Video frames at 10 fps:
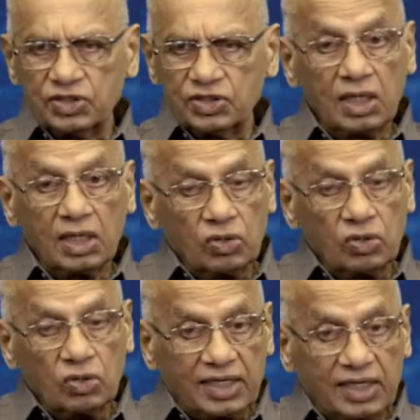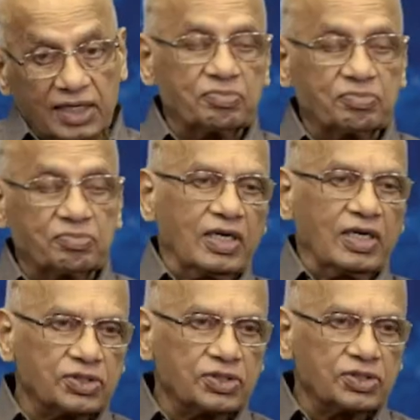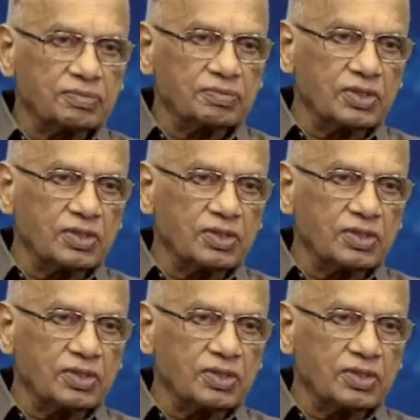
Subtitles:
Journals don't accept failures.